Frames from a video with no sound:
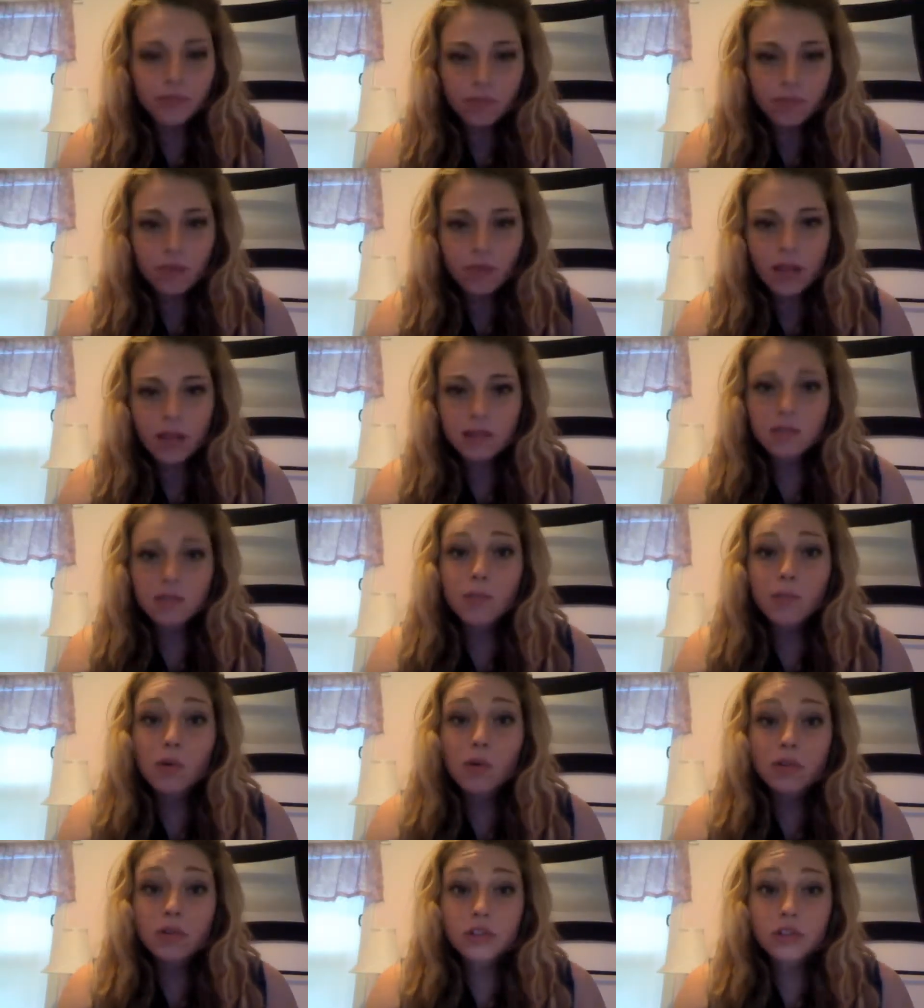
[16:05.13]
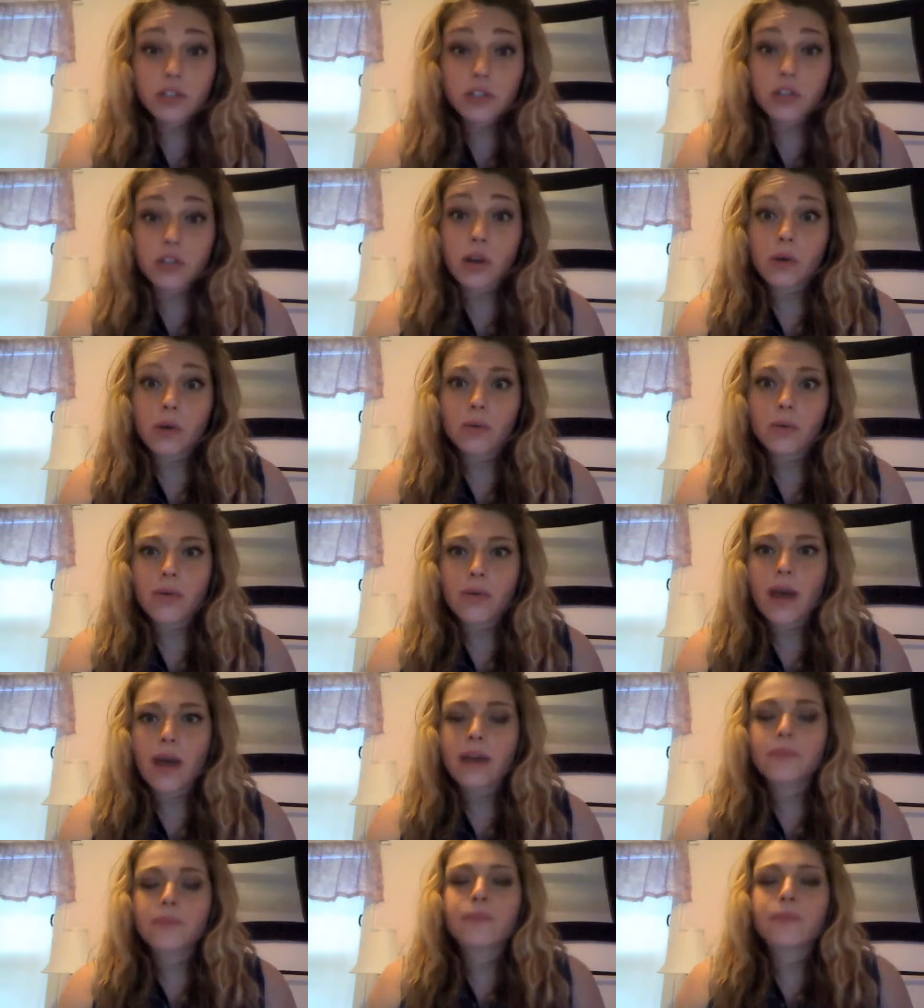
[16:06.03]
It's important to know
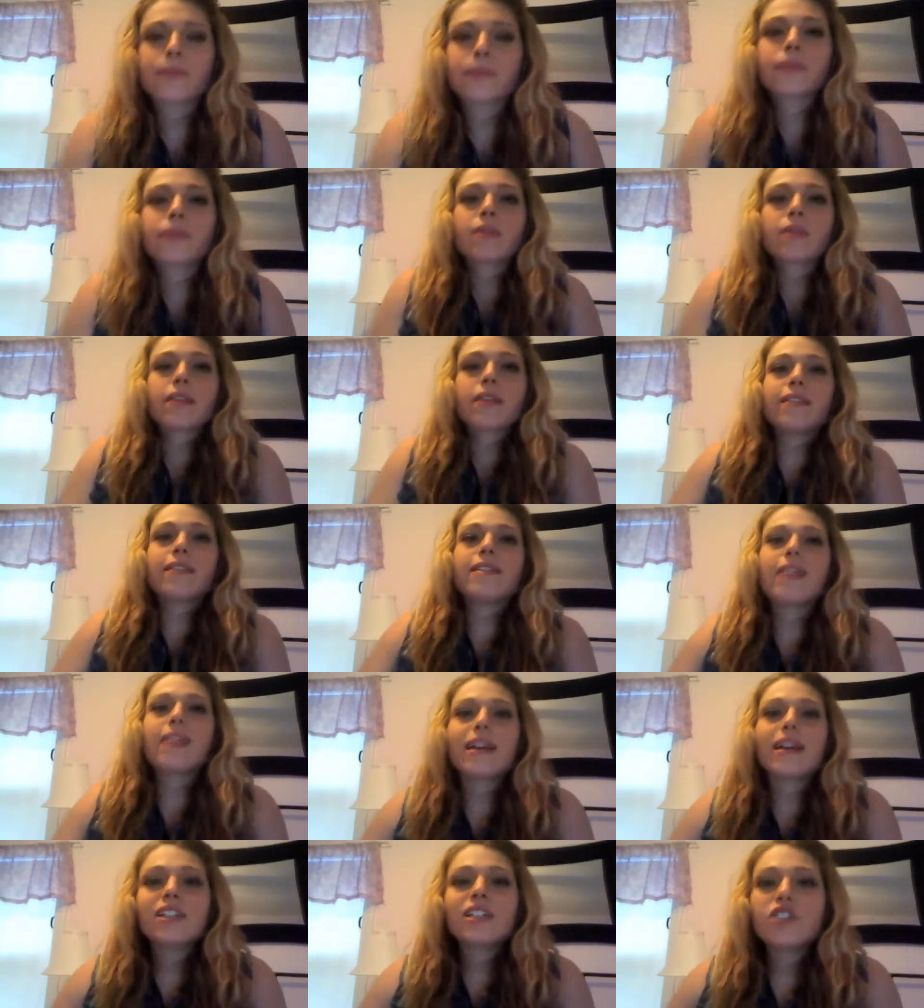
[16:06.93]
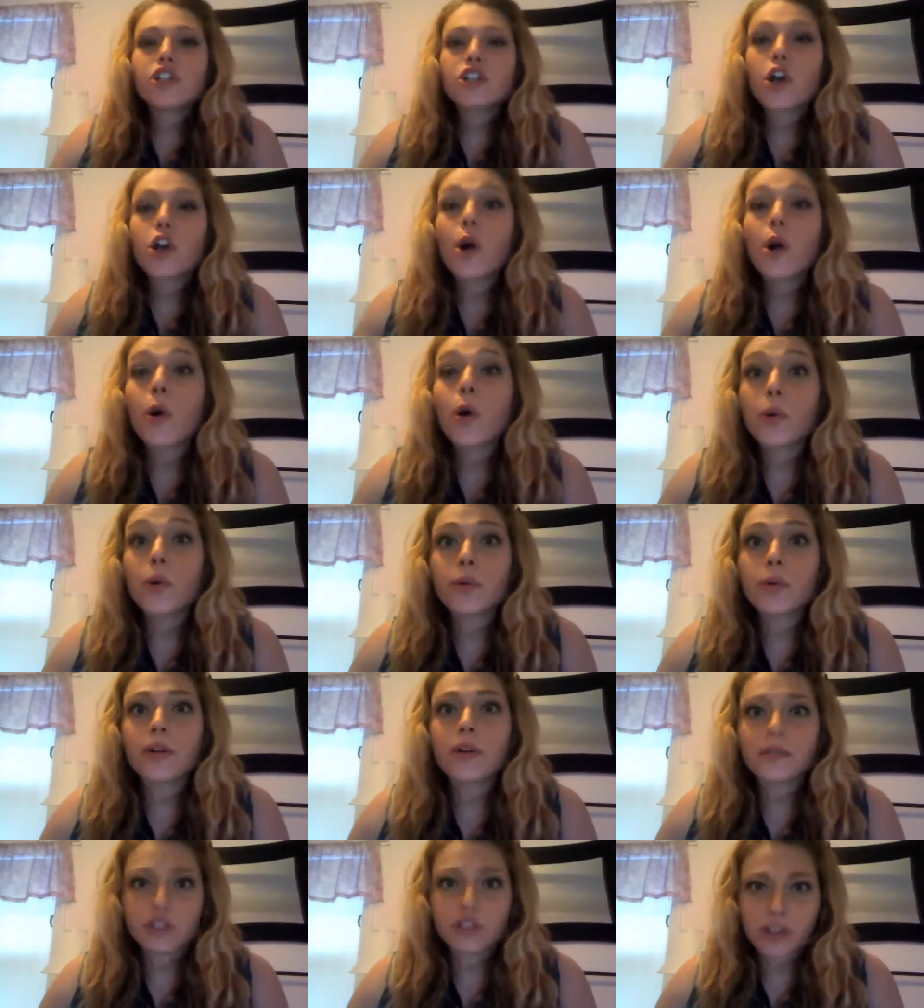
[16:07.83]
that the knight's code
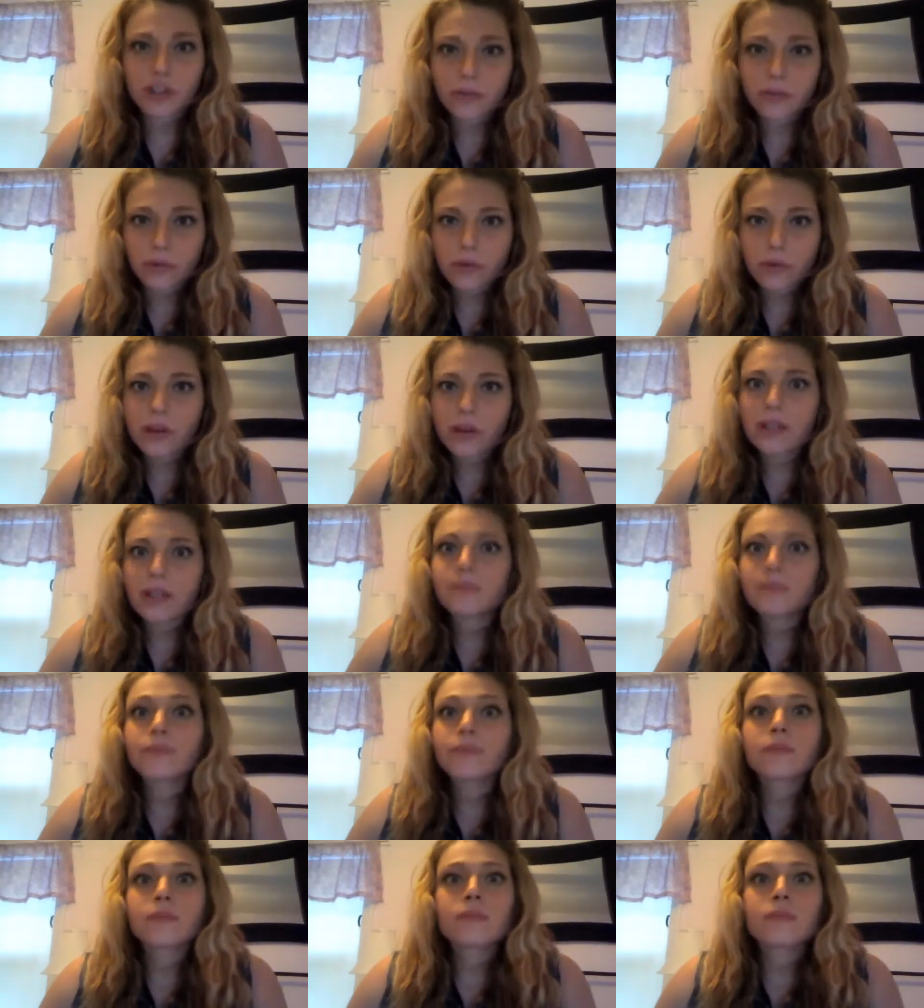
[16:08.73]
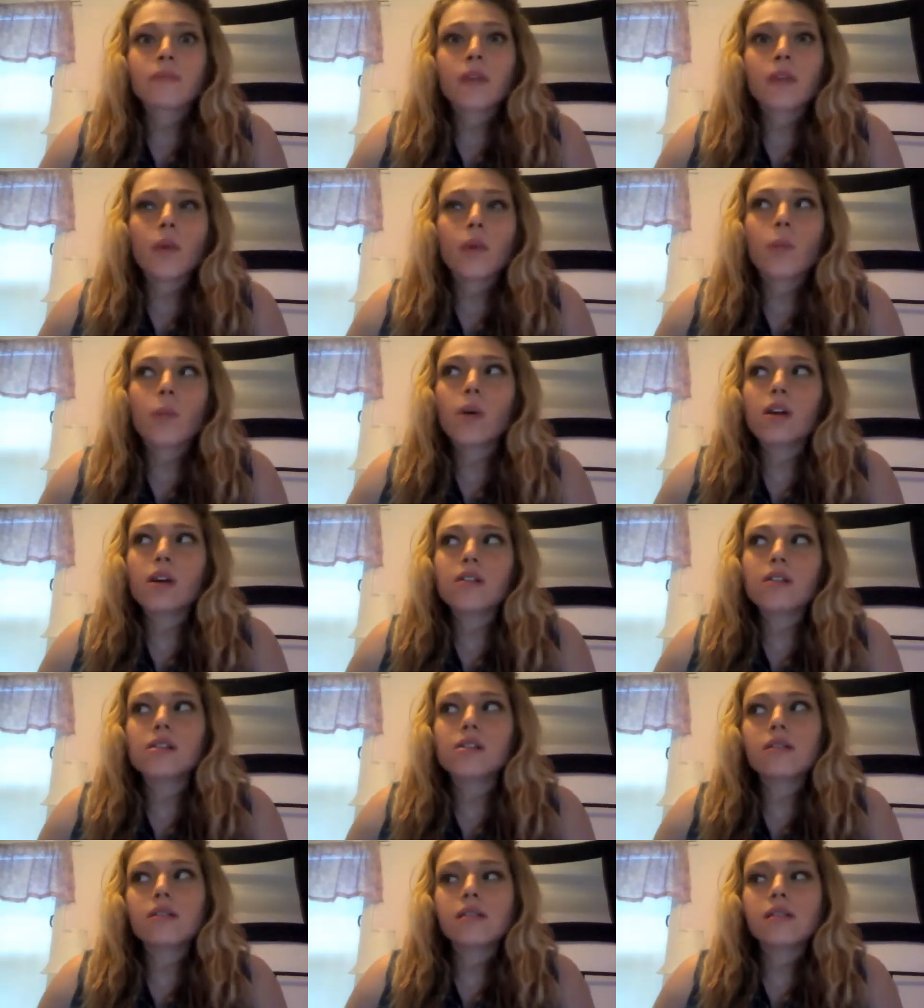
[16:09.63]
of chivalry
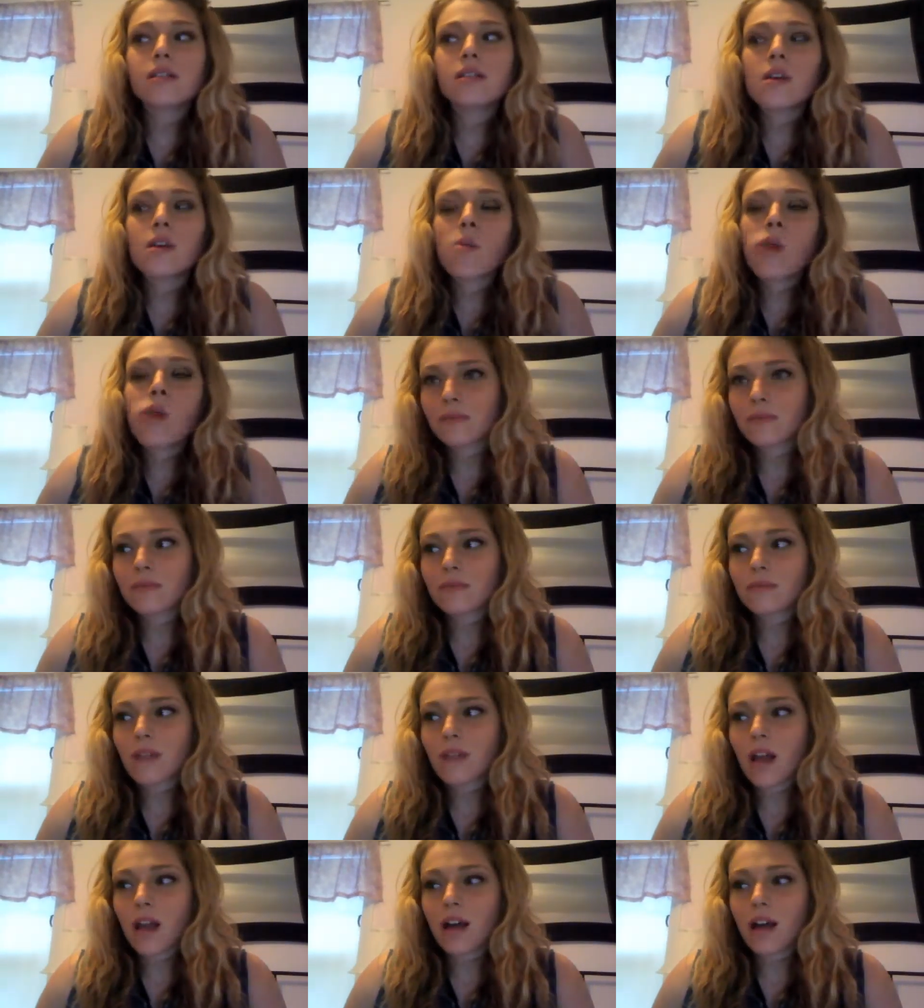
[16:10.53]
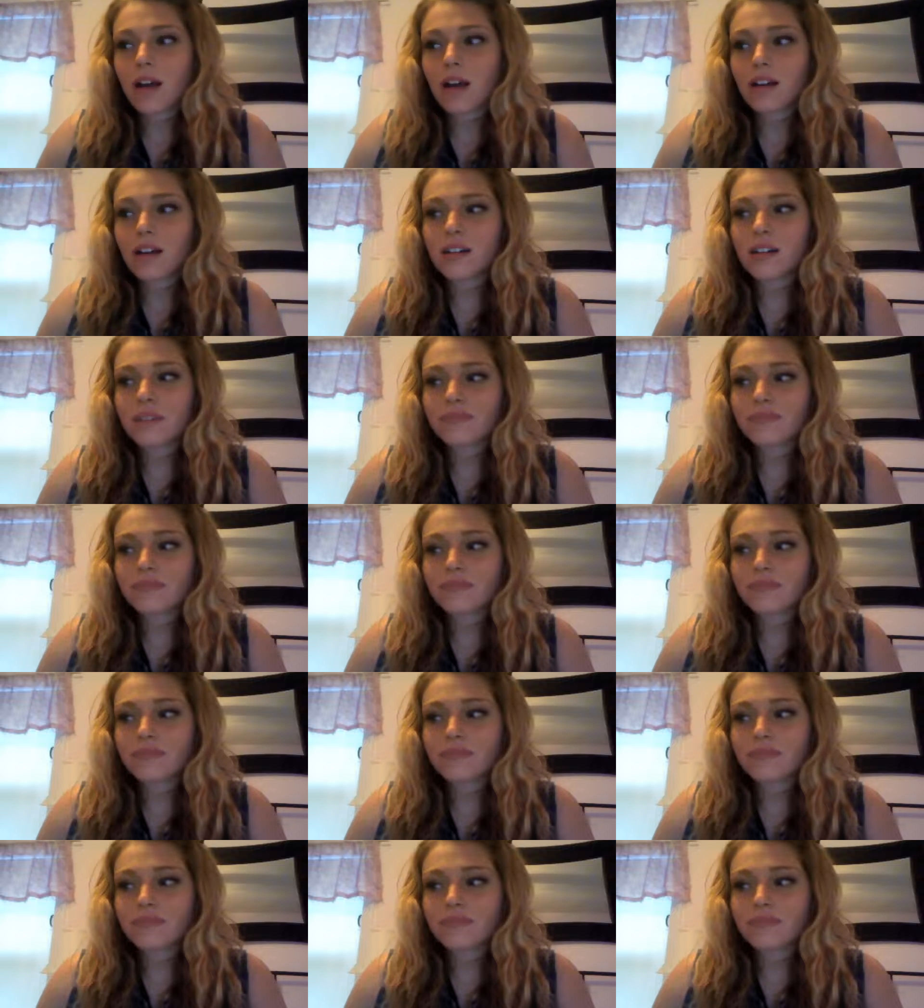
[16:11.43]
was uh,